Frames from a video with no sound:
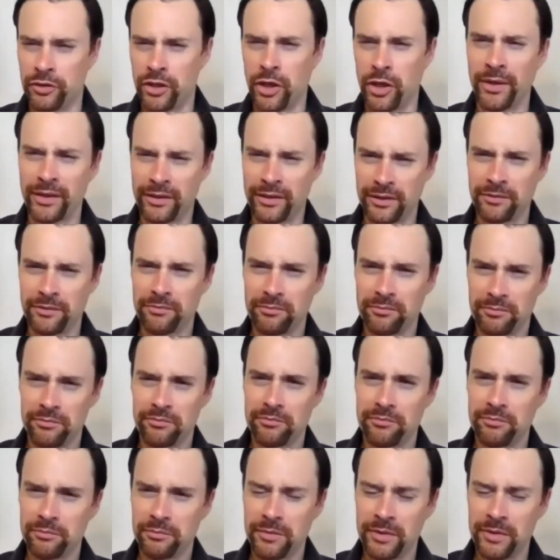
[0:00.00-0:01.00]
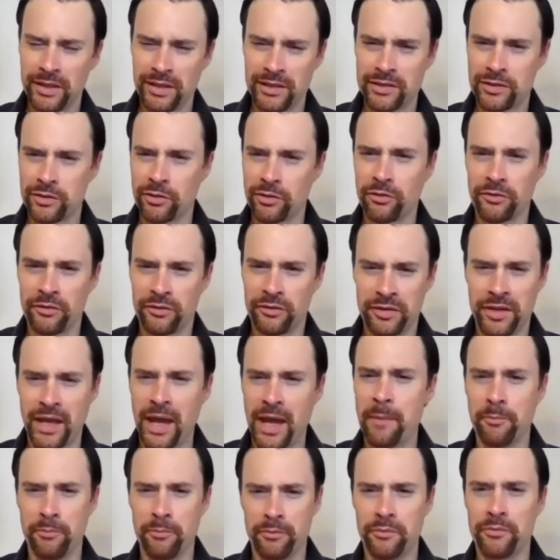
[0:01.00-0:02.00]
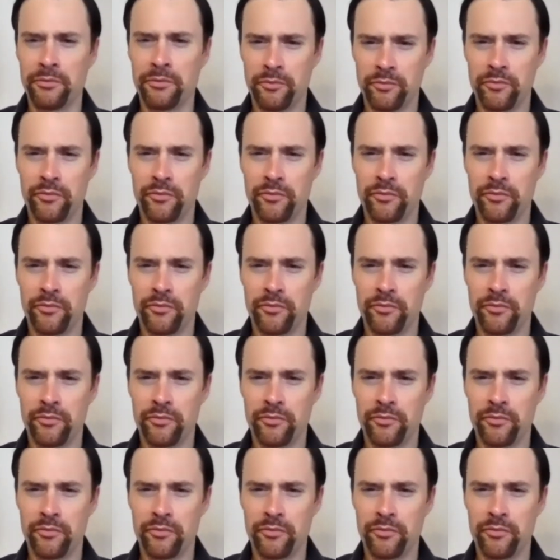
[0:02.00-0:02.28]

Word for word: knowing that it's not them.